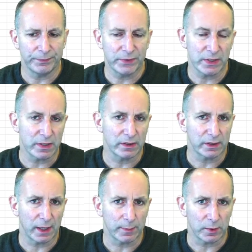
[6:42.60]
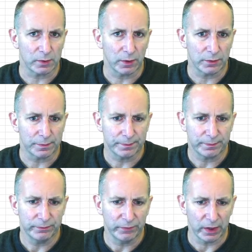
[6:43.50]
decent capital growth
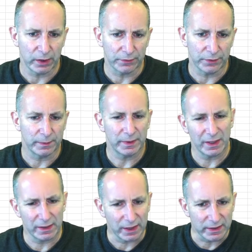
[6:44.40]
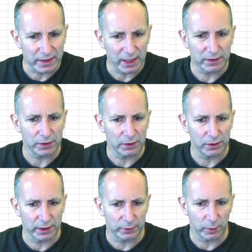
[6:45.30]
very often. I mean, they tend to
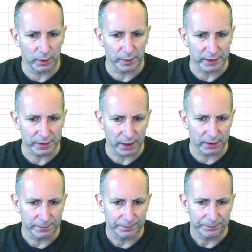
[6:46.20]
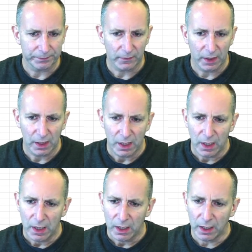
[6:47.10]
correlate quite well together.
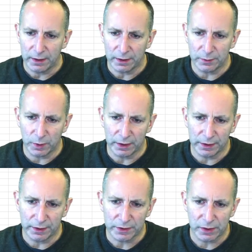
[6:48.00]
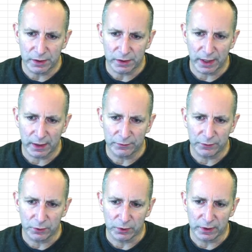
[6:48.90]
Another one to look out
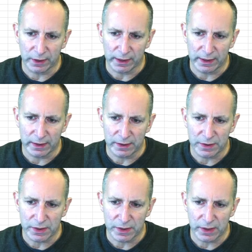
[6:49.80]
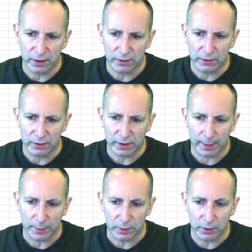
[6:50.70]
for is
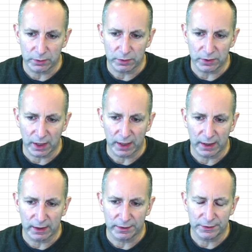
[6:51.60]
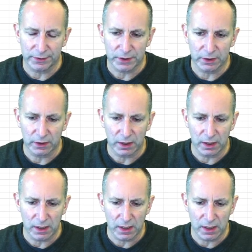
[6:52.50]
capital growth. And
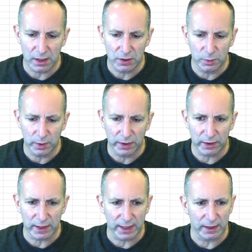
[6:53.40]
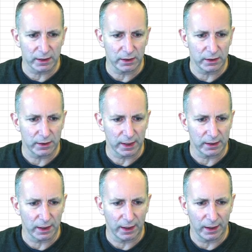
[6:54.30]
you would think
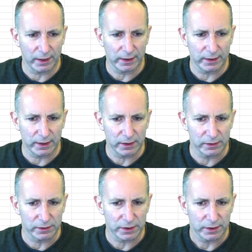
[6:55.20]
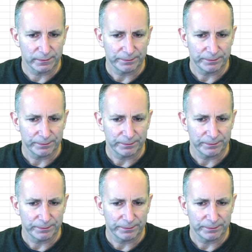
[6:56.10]
that high yield